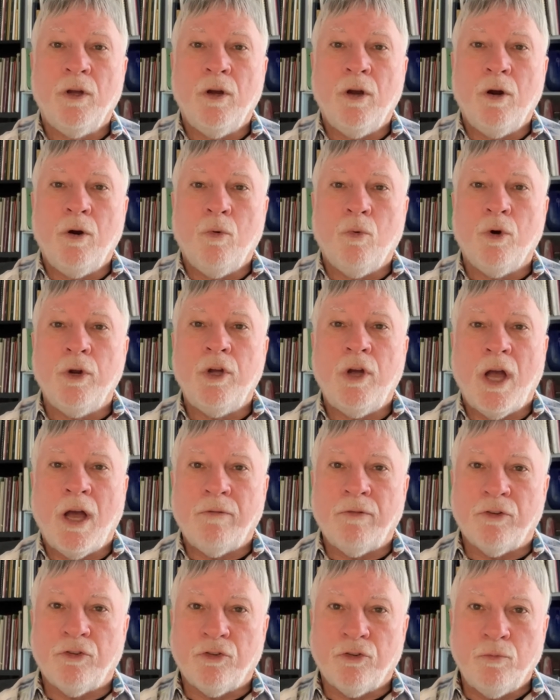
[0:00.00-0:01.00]
where you have
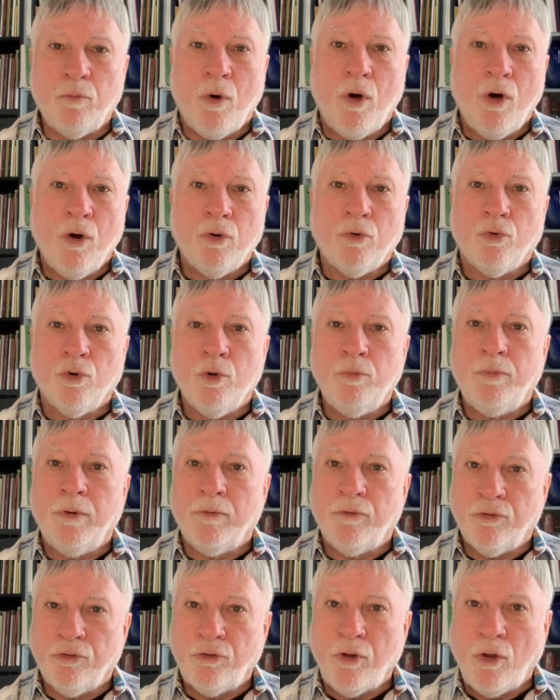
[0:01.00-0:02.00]
a small group of
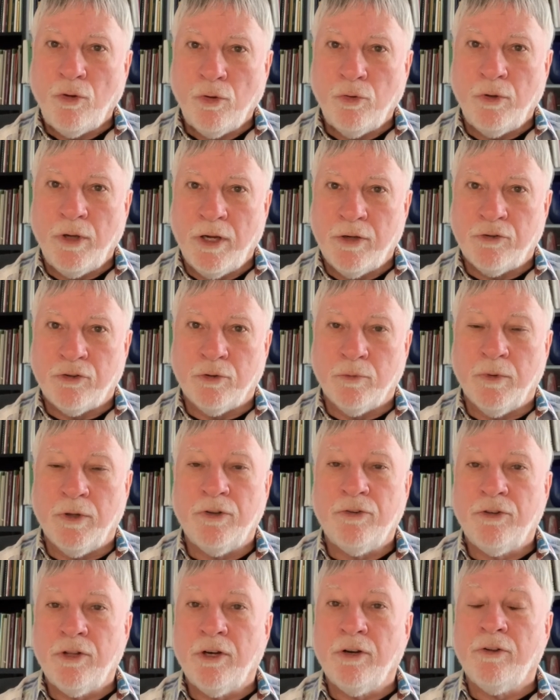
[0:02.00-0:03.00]
solo
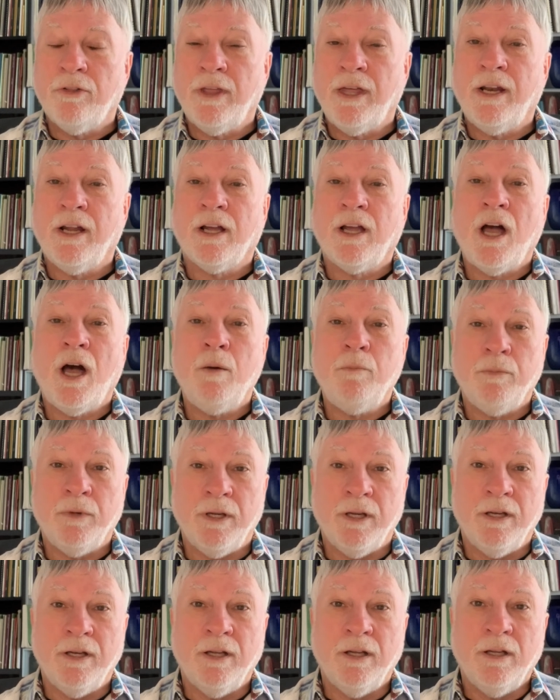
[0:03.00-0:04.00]
instruments that are then
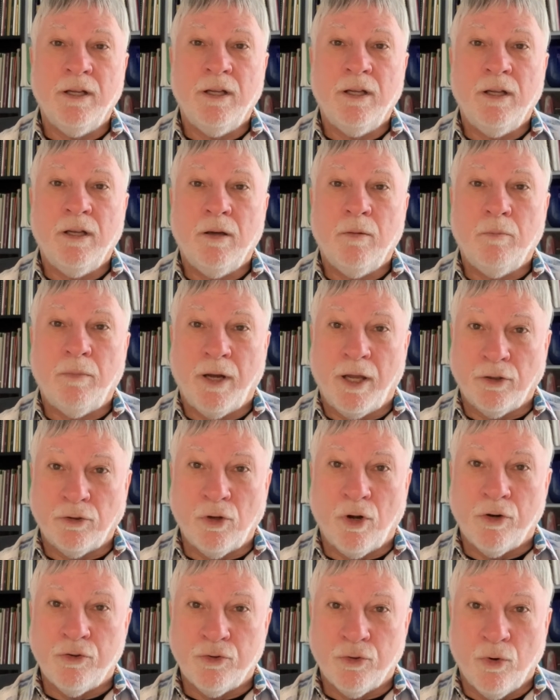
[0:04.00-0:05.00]
accompanied by a
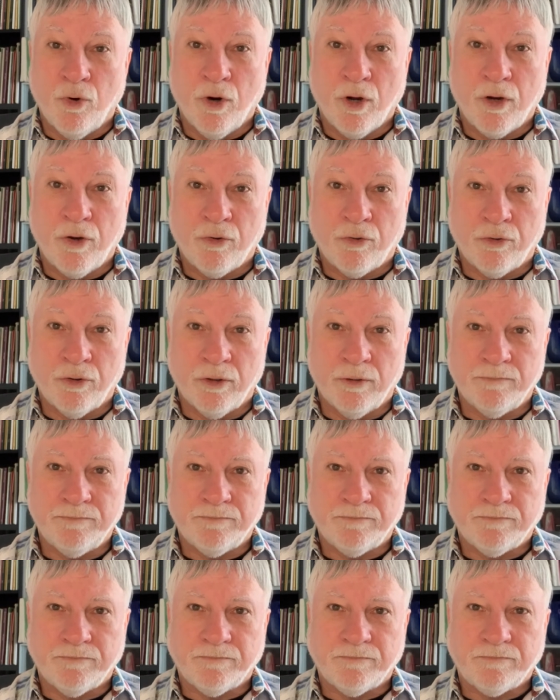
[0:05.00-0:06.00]
larger orchestra.
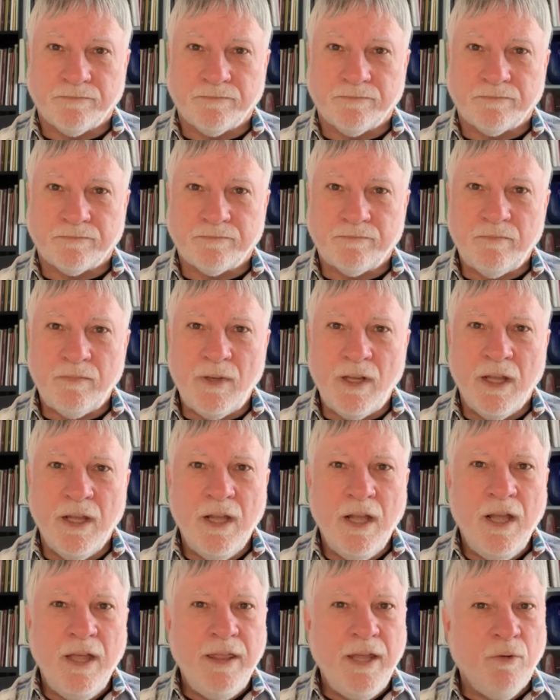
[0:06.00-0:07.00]

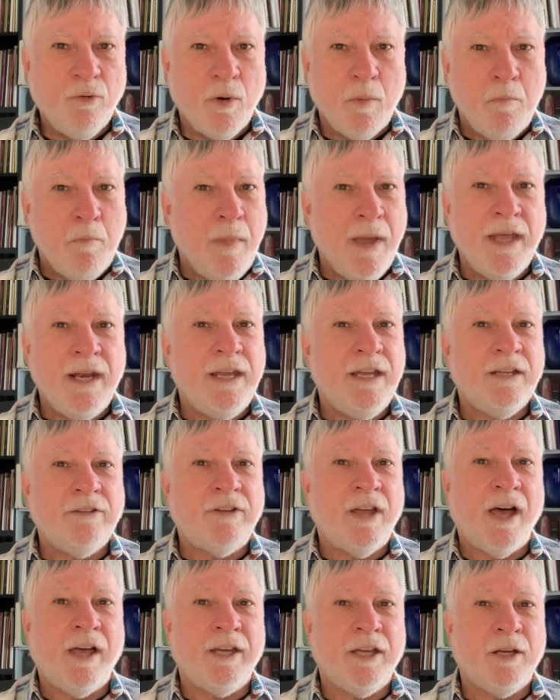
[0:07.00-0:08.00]
There were many
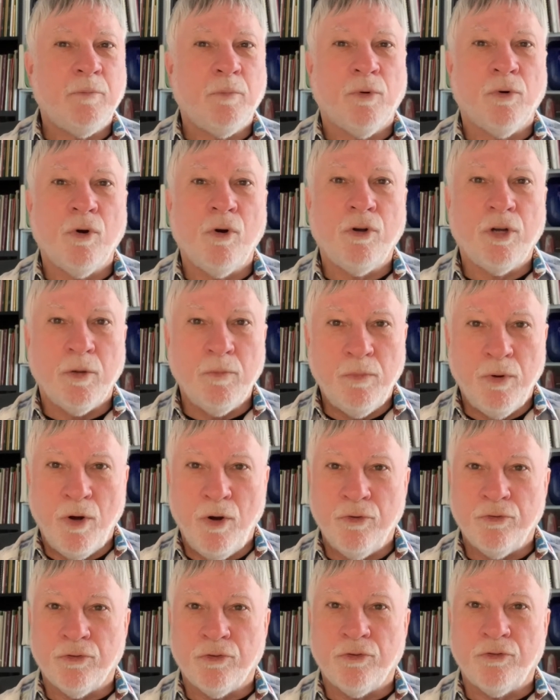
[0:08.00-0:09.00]
Italian Baroque
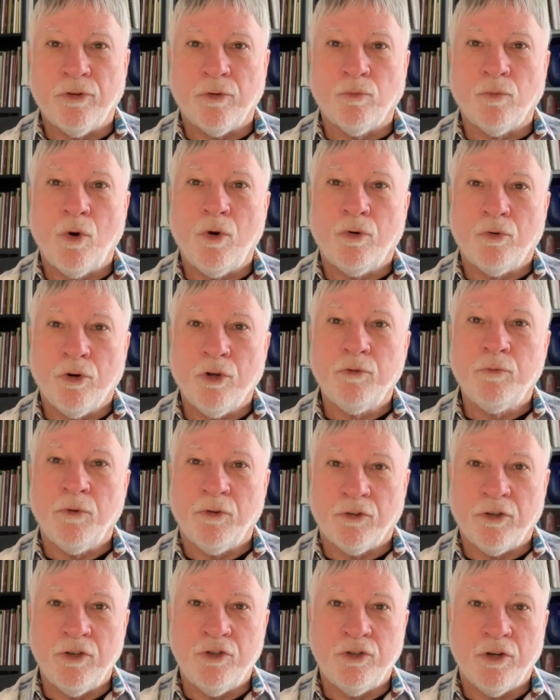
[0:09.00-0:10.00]
composers that wrote Christmas
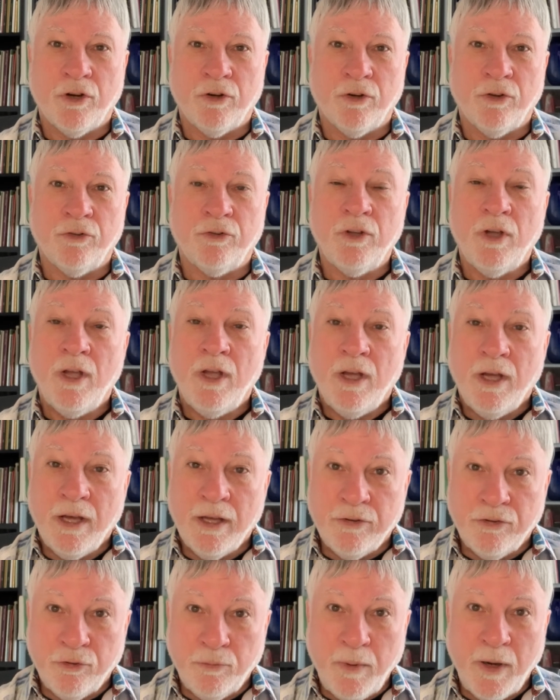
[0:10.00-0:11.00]
concertos,
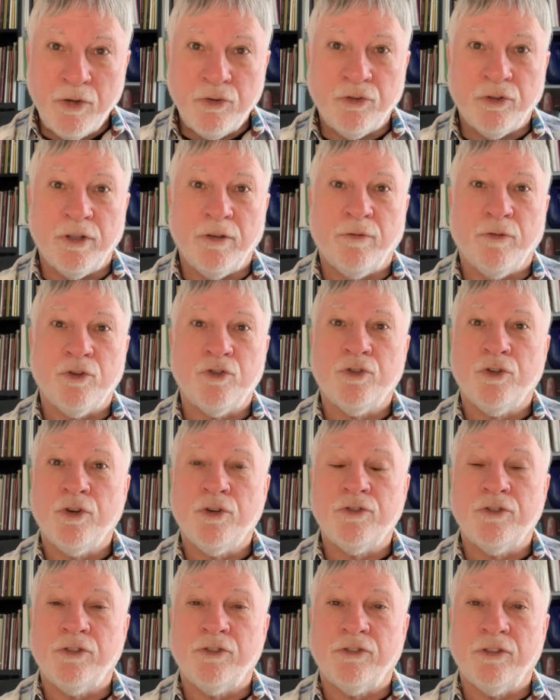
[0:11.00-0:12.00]
especially for
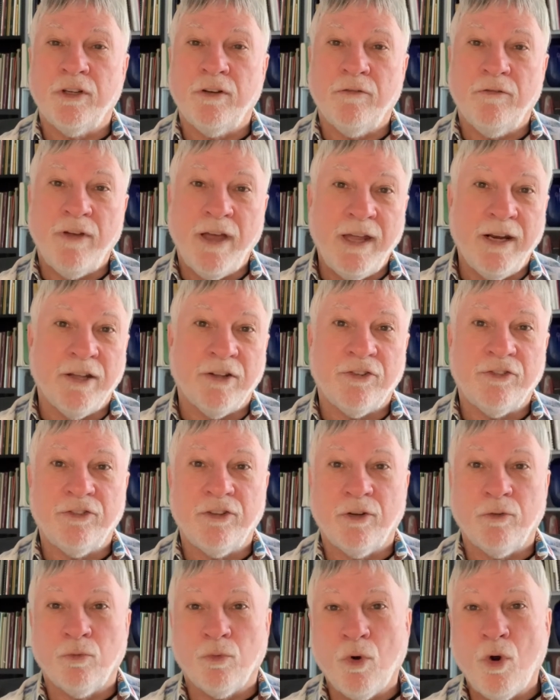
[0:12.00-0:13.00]
churches in Venice,
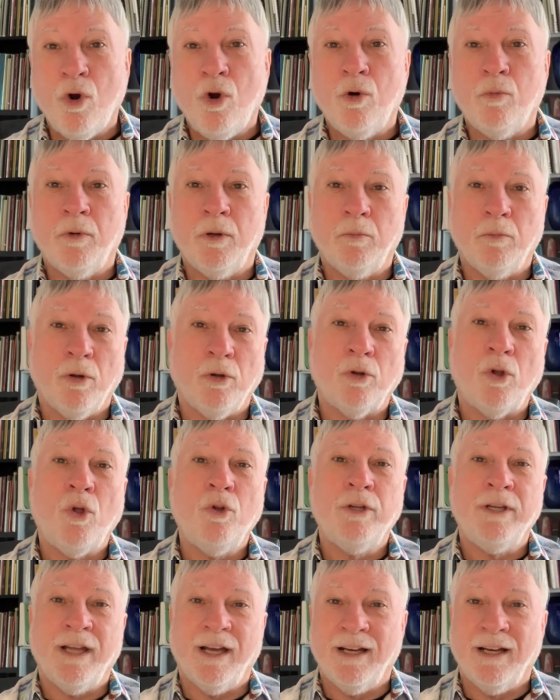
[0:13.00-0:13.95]
at Rome, and Bologna.